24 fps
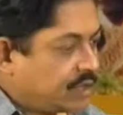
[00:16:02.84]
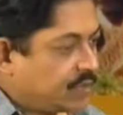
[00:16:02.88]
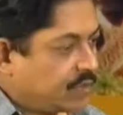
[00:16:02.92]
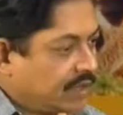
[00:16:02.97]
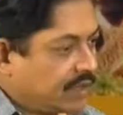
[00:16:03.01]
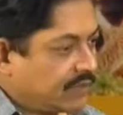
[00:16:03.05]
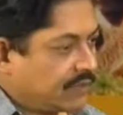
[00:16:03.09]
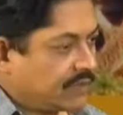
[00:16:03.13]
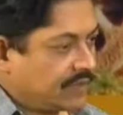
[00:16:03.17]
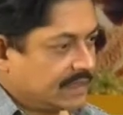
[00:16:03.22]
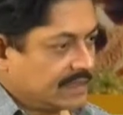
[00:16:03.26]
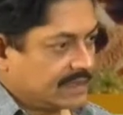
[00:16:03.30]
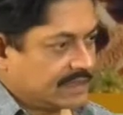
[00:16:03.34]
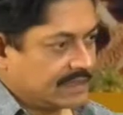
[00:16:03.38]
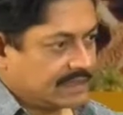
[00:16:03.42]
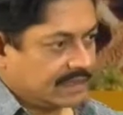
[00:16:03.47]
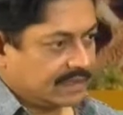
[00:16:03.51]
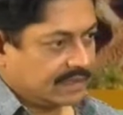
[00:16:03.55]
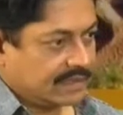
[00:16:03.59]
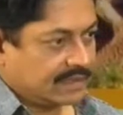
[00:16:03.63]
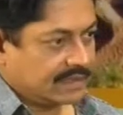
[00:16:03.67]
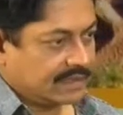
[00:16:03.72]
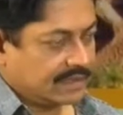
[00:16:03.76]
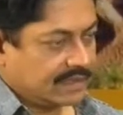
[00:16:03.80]
one of us
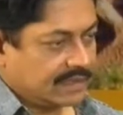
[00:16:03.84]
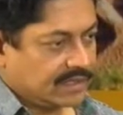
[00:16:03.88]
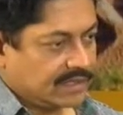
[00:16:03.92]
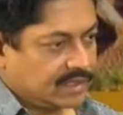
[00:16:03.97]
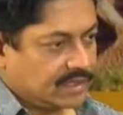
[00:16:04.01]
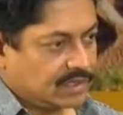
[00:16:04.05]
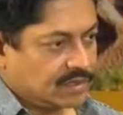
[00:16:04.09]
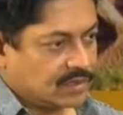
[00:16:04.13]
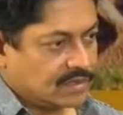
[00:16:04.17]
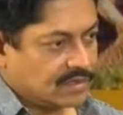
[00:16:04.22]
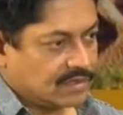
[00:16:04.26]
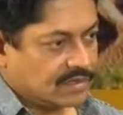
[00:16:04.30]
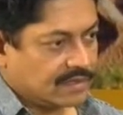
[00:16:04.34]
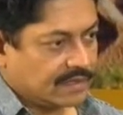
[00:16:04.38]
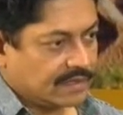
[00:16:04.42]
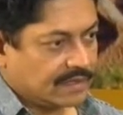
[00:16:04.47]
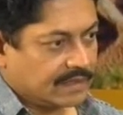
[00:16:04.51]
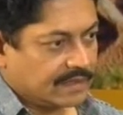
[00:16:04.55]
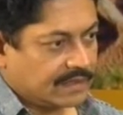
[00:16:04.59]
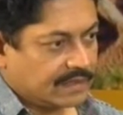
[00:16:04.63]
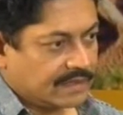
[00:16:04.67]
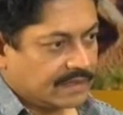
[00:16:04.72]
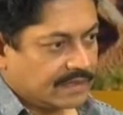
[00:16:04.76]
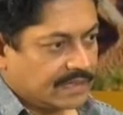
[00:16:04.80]
should uh,
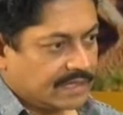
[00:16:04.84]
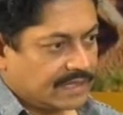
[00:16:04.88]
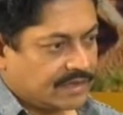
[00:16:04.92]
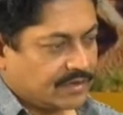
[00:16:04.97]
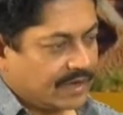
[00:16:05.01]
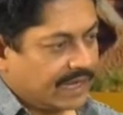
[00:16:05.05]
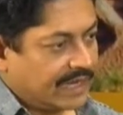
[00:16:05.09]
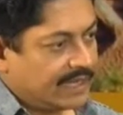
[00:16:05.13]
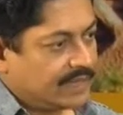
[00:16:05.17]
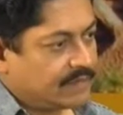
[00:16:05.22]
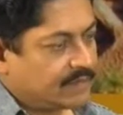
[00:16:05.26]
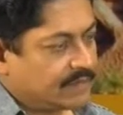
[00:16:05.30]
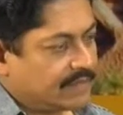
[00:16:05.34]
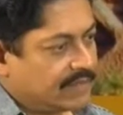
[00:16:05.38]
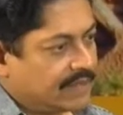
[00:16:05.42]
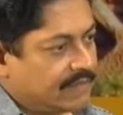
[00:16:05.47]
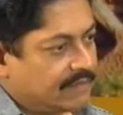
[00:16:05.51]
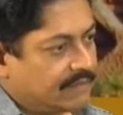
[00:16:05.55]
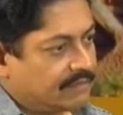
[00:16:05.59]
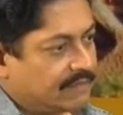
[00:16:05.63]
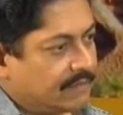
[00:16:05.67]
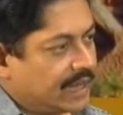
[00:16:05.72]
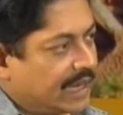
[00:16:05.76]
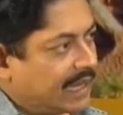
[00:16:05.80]
try to
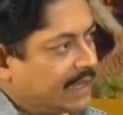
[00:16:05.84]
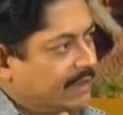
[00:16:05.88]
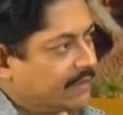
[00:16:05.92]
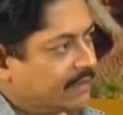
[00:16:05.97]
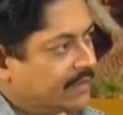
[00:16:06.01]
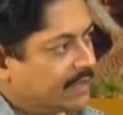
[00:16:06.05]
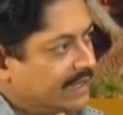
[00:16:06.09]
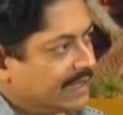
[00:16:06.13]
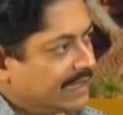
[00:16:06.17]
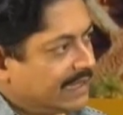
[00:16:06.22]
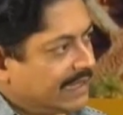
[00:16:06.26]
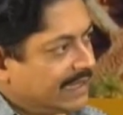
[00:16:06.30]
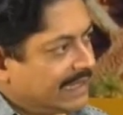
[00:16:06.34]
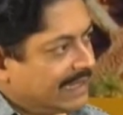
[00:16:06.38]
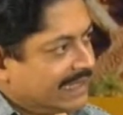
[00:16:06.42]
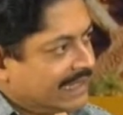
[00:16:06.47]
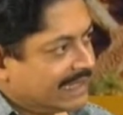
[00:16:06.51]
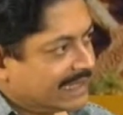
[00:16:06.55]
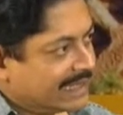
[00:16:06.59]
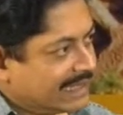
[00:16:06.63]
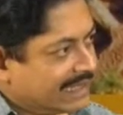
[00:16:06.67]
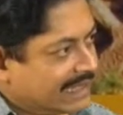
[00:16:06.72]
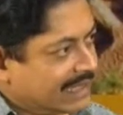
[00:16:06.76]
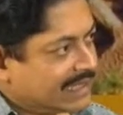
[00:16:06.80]
imbibe
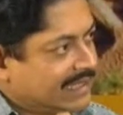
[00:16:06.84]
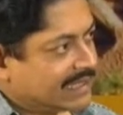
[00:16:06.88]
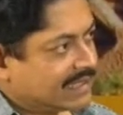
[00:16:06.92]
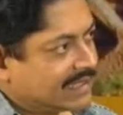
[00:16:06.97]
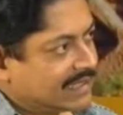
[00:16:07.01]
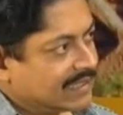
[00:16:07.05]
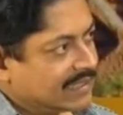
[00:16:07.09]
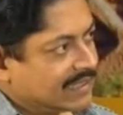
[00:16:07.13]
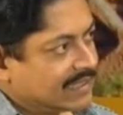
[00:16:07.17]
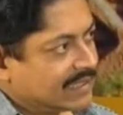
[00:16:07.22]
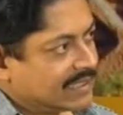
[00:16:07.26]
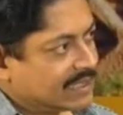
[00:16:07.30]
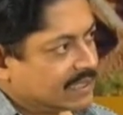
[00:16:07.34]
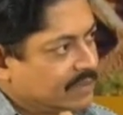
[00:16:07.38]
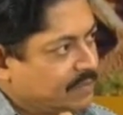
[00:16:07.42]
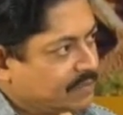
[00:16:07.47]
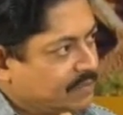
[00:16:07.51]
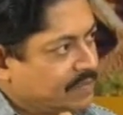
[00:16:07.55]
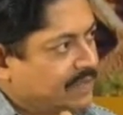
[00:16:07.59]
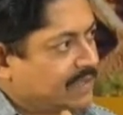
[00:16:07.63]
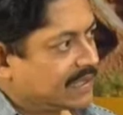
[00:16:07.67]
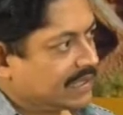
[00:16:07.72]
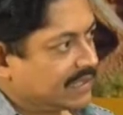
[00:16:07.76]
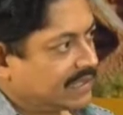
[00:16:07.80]
this
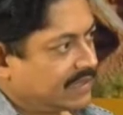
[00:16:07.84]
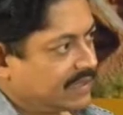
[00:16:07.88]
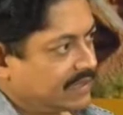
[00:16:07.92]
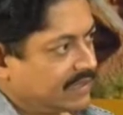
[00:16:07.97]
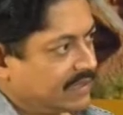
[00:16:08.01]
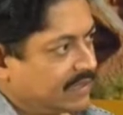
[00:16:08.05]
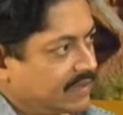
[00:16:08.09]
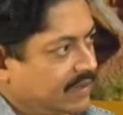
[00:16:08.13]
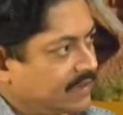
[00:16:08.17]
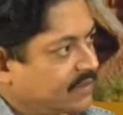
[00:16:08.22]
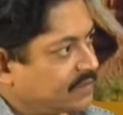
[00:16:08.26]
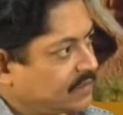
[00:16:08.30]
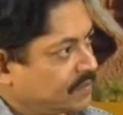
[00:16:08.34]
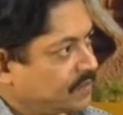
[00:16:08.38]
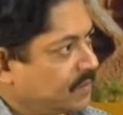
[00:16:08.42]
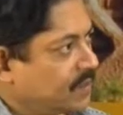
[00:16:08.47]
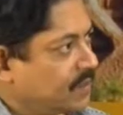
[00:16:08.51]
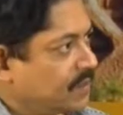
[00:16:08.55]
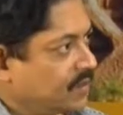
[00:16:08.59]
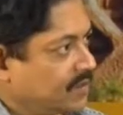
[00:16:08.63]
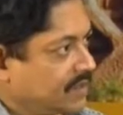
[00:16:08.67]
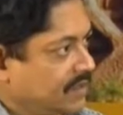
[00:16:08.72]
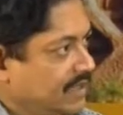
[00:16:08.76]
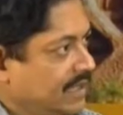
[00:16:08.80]
spirit of
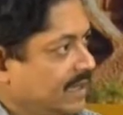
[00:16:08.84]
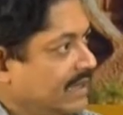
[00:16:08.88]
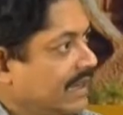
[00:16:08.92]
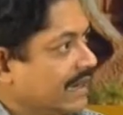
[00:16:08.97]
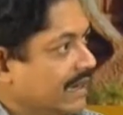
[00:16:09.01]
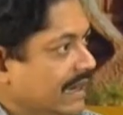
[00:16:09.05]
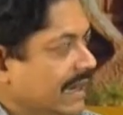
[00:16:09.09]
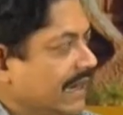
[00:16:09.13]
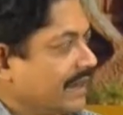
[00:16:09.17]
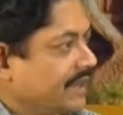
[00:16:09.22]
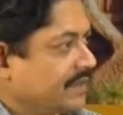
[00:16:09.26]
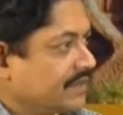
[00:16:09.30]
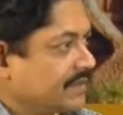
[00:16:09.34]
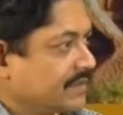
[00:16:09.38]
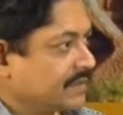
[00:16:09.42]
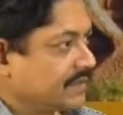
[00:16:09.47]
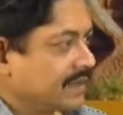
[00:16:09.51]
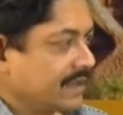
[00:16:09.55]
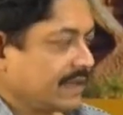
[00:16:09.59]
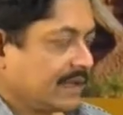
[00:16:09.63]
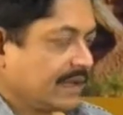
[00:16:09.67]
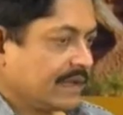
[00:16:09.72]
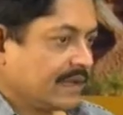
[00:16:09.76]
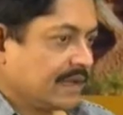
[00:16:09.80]
sport in our lives
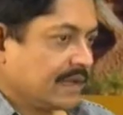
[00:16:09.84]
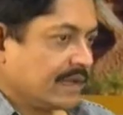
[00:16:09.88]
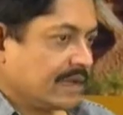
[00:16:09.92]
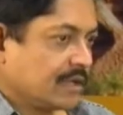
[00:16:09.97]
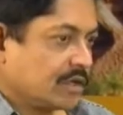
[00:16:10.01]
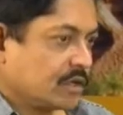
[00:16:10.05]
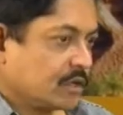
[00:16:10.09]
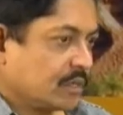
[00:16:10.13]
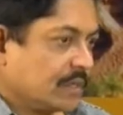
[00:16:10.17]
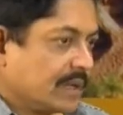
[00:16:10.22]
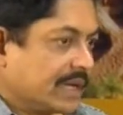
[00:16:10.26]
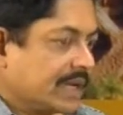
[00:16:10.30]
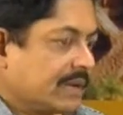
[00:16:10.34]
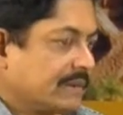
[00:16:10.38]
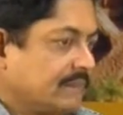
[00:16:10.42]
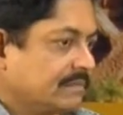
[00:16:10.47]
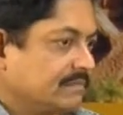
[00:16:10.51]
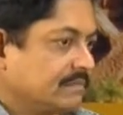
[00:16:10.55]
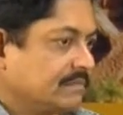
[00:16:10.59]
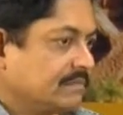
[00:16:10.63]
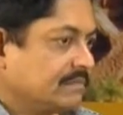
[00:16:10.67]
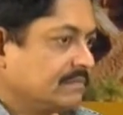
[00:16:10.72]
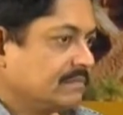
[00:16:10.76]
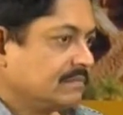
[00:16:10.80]
to
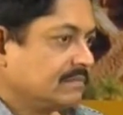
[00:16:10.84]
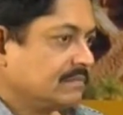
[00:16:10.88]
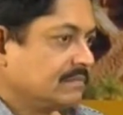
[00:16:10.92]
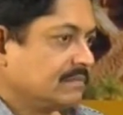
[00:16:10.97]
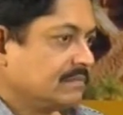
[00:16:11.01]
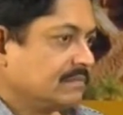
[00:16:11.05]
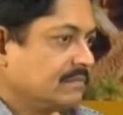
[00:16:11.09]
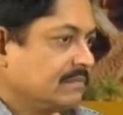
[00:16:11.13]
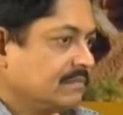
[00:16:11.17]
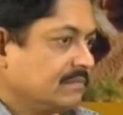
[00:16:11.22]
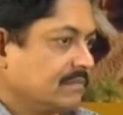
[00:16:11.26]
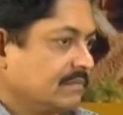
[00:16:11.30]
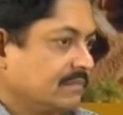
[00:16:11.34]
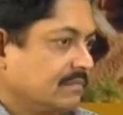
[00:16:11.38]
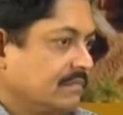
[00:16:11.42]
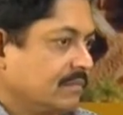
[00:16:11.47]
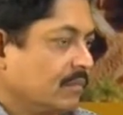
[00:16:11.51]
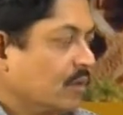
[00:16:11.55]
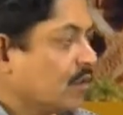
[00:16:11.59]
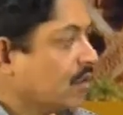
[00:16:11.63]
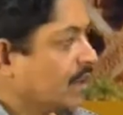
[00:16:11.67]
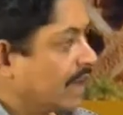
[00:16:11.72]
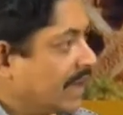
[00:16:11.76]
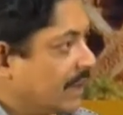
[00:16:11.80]
become
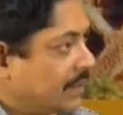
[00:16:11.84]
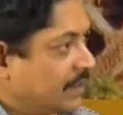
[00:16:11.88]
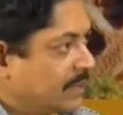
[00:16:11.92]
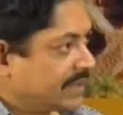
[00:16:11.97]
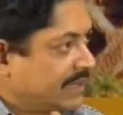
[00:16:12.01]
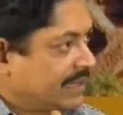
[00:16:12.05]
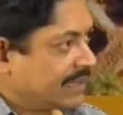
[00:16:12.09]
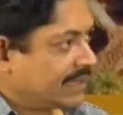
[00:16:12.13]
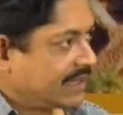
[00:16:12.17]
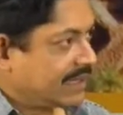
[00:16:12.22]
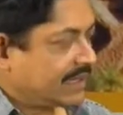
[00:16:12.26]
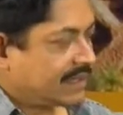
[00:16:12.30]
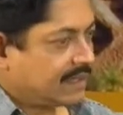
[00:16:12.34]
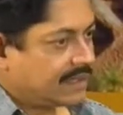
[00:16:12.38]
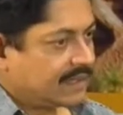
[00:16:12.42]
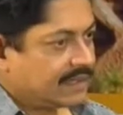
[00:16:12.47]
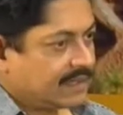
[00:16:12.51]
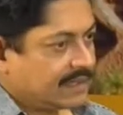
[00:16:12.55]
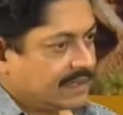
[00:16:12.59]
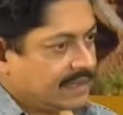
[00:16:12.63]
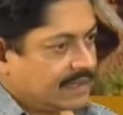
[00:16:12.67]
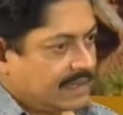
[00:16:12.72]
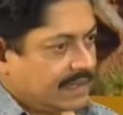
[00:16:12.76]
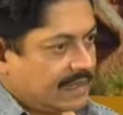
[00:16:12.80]
more empathetic,
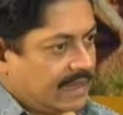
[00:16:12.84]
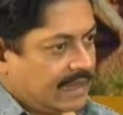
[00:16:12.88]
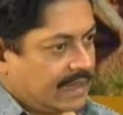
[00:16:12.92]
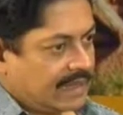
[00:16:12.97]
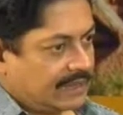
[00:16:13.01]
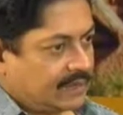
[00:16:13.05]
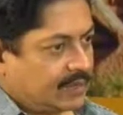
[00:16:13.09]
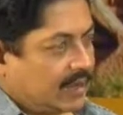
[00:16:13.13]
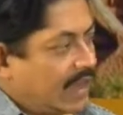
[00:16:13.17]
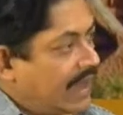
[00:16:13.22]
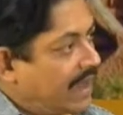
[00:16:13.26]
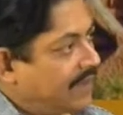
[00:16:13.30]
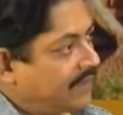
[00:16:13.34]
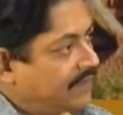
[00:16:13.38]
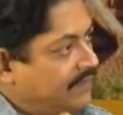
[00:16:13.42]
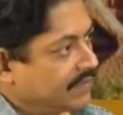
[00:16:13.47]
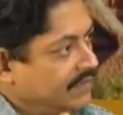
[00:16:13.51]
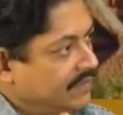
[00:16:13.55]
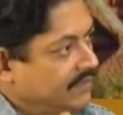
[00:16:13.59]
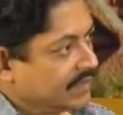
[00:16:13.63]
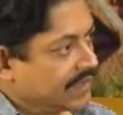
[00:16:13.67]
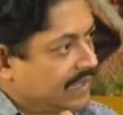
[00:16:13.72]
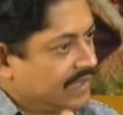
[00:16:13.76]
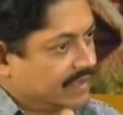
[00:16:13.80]
to
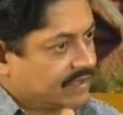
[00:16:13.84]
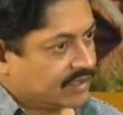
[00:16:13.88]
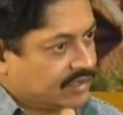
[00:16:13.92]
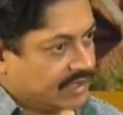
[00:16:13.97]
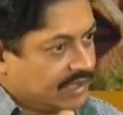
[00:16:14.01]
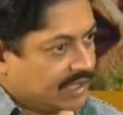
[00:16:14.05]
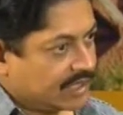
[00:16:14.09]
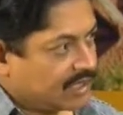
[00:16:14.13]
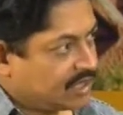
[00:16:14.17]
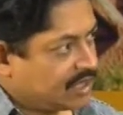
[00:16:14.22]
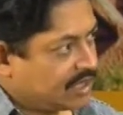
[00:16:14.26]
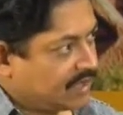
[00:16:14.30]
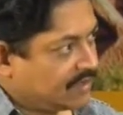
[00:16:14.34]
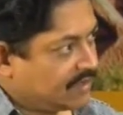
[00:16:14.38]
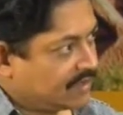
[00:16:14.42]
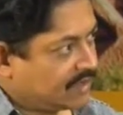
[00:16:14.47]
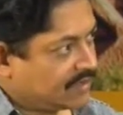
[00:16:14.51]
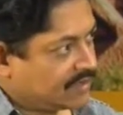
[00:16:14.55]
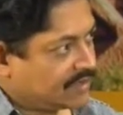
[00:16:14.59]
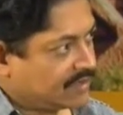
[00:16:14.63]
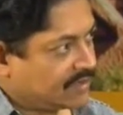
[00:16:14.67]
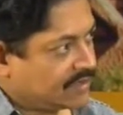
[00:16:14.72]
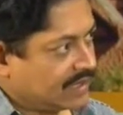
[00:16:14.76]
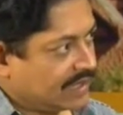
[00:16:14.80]
have greater synergy with
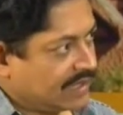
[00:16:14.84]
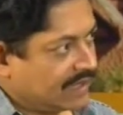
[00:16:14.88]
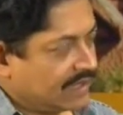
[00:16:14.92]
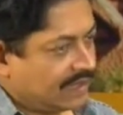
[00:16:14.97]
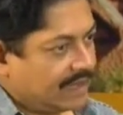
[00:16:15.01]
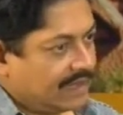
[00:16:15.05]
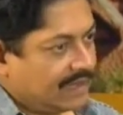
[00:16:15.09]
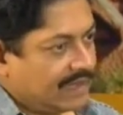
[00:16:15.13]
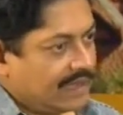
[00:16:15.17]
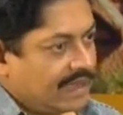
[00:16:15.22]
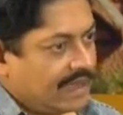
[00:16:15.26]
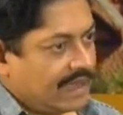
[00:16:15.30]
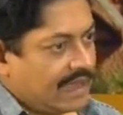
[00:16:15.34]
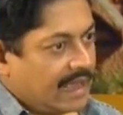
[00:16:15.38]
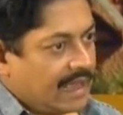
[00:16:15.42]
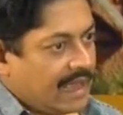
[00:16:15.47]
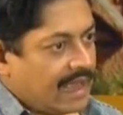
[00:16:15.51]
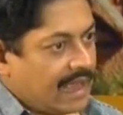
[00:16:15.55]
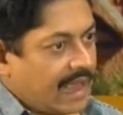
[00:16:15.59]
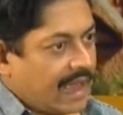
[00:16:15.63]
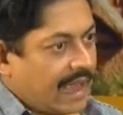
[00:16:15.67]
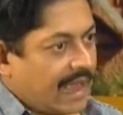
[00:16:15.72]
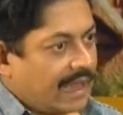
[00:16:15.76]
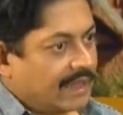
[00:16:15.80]
the society,
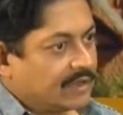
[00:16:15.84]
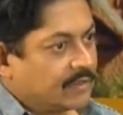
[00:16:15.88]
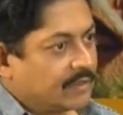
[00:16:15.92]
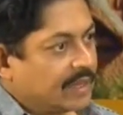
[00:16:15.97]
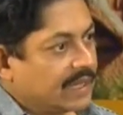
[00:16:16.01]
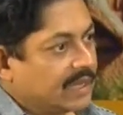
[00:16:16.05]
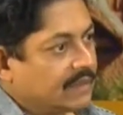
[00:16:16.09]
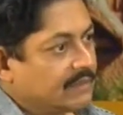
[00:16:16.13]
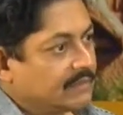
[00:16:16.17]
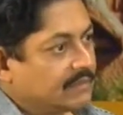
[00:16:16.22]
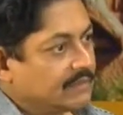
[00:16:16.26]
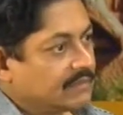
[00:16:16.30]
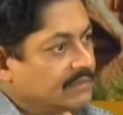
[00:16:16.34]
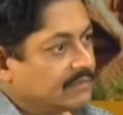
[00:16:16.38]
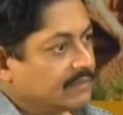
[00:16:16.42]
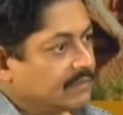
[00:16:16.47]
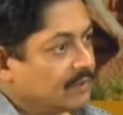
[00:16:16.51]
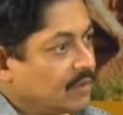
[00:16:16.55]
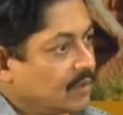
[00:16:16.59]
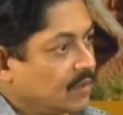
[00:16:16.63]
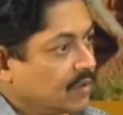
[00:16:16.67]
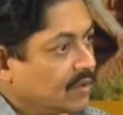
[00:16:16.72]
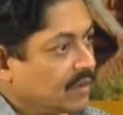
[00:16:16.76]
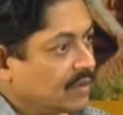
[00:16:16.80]
and to become
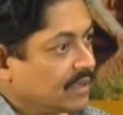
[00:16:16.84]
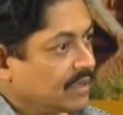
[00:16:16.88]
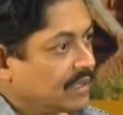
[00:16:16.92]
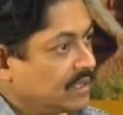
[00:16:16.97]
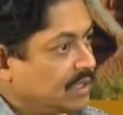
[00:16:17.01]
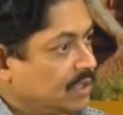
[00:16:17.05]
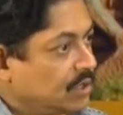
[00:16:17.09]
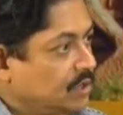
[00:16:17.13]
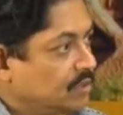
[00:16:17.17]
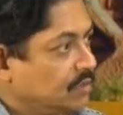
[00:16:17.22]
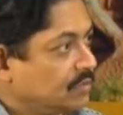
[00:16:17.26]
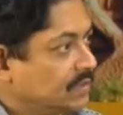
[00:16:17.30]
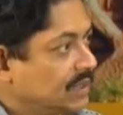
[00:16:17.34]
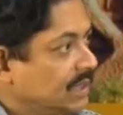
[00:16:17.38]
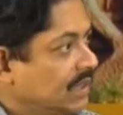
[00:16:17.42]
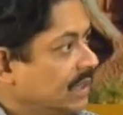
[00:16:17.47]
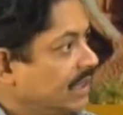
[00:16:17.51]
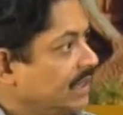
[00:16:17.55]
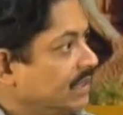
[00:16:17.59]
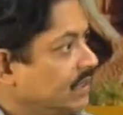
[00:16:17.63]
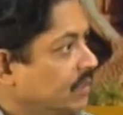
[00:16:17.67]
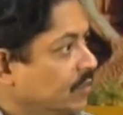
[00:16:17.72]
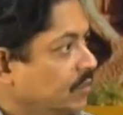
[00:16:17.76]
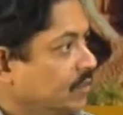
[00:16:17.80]
more human
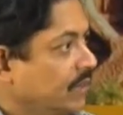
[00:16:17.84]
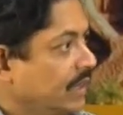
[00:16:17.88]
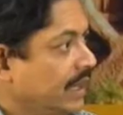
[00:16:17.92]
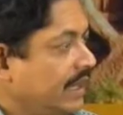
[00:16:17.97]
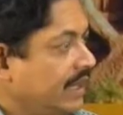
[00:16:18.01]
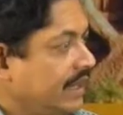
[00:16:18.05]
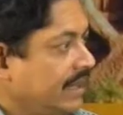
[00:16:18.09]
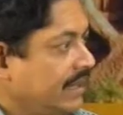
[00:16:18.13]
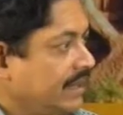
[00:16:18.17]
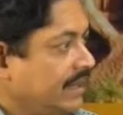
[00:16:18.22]
and humane